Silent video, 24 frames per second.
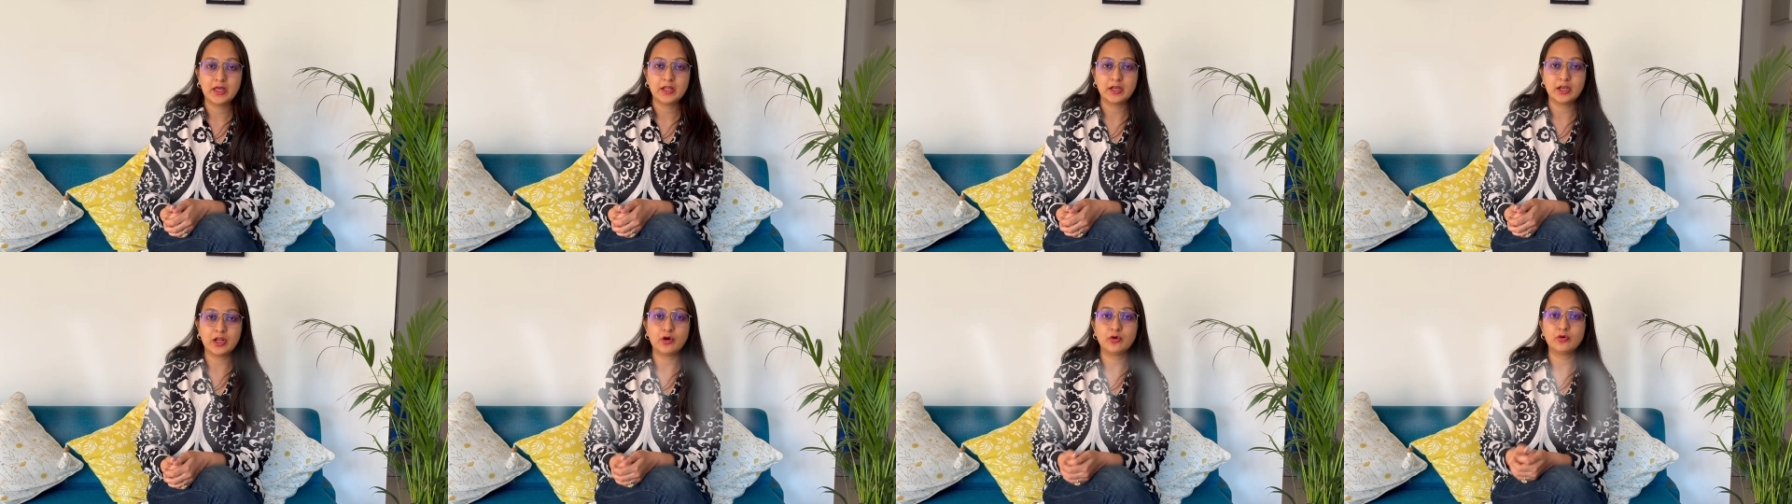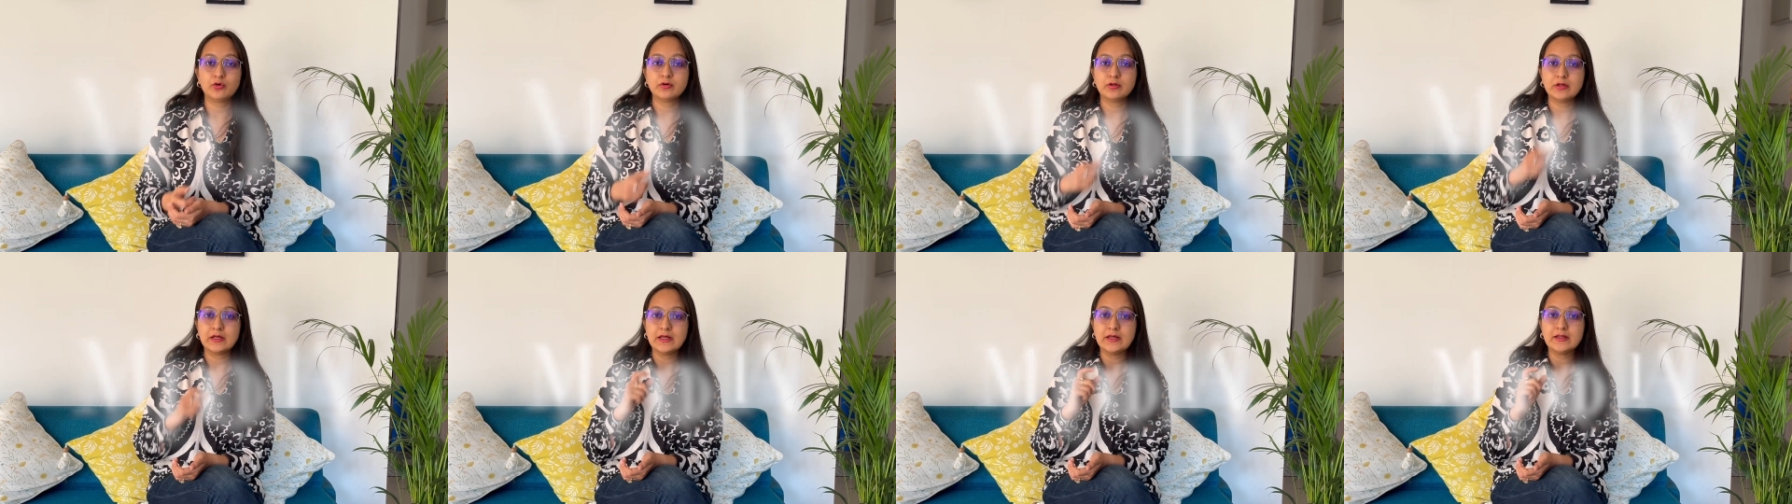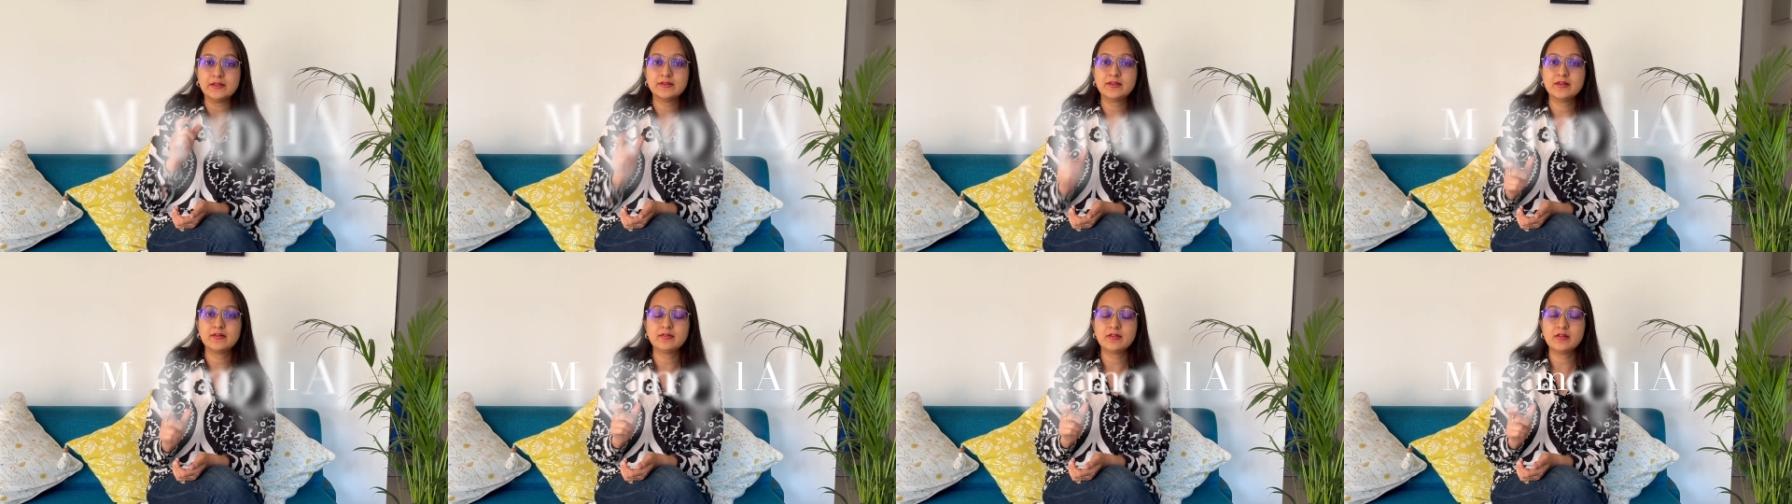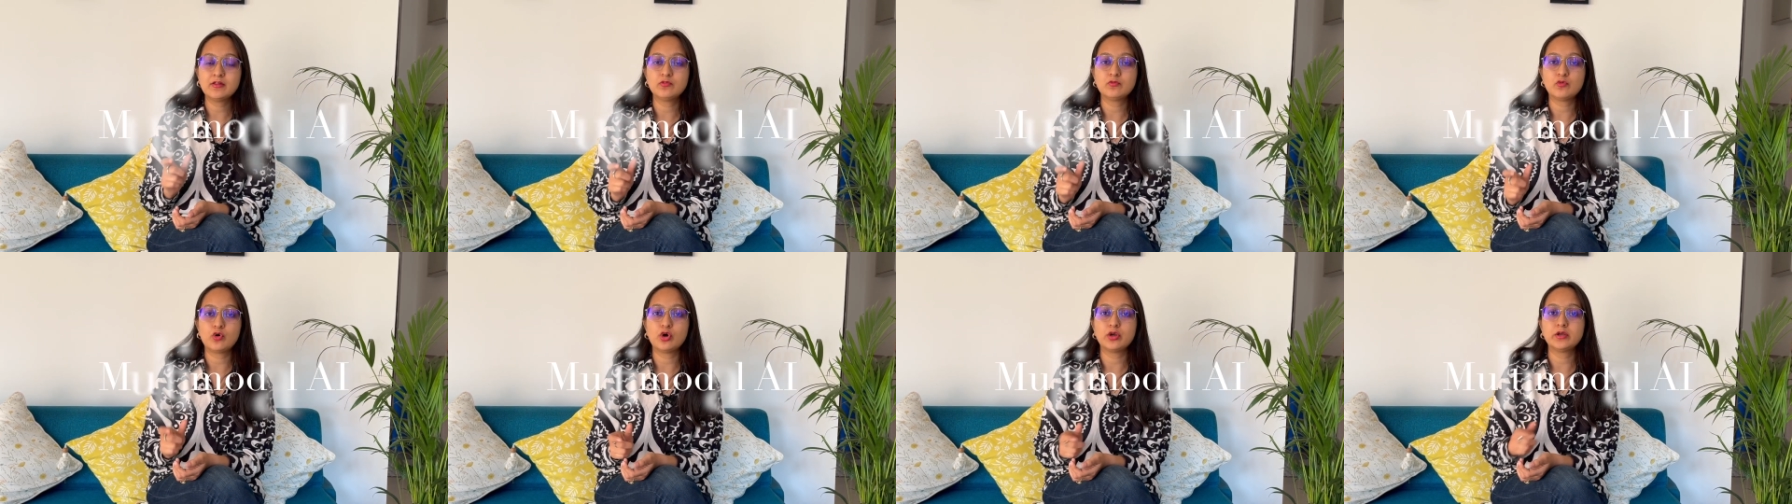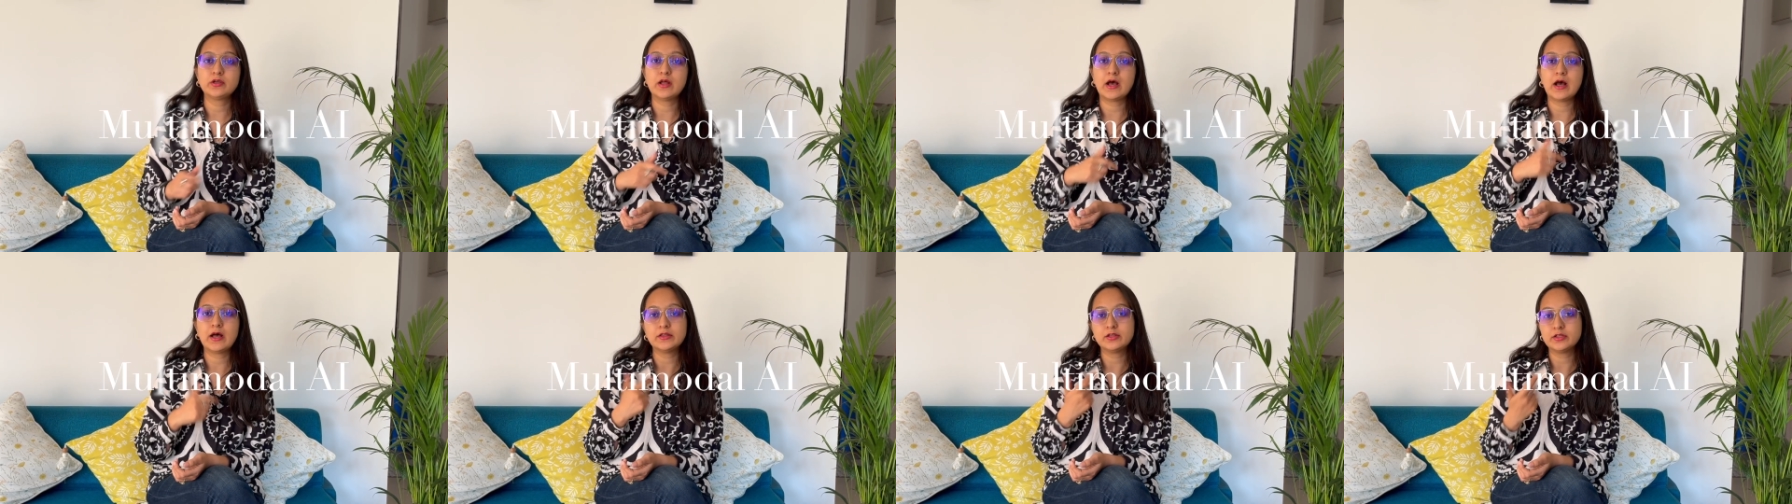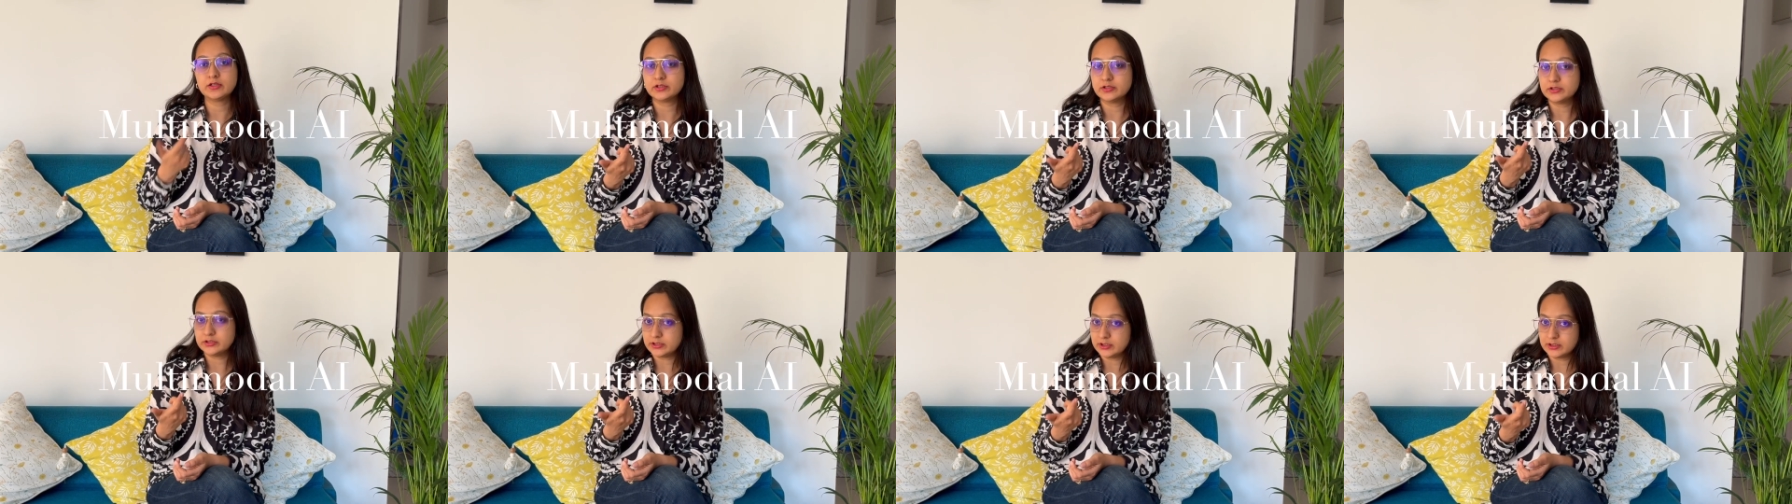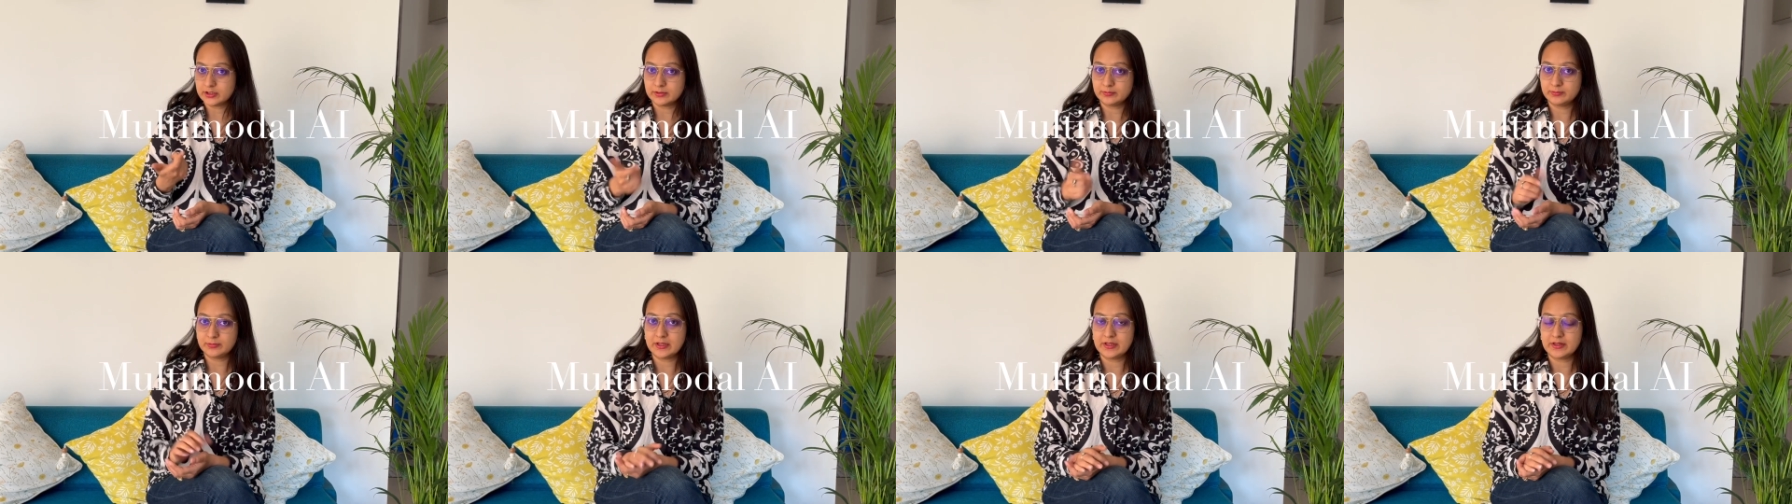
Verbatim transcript: Now, this is what a third term